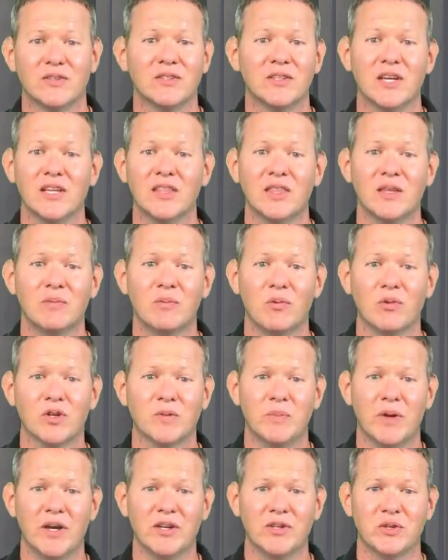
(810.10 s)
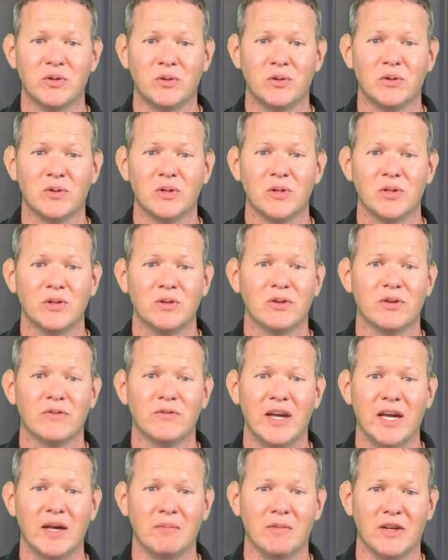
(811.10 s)
There's nothing more special
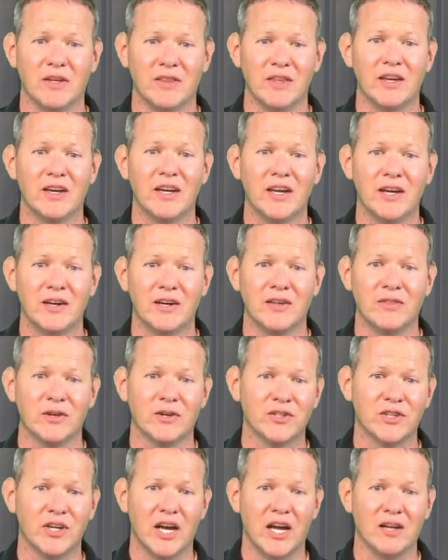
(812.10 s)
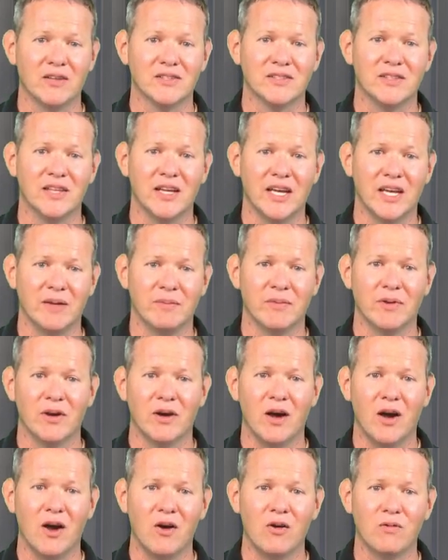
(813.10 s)
to a family than hearing their child's
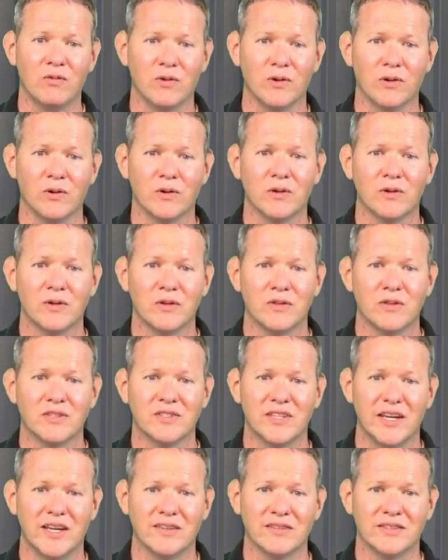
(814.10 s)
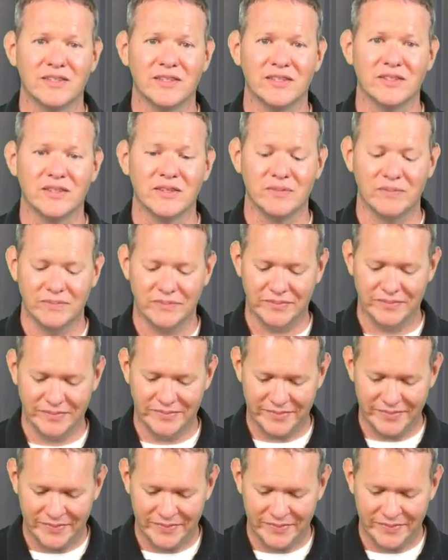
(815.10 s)
name over the sound system.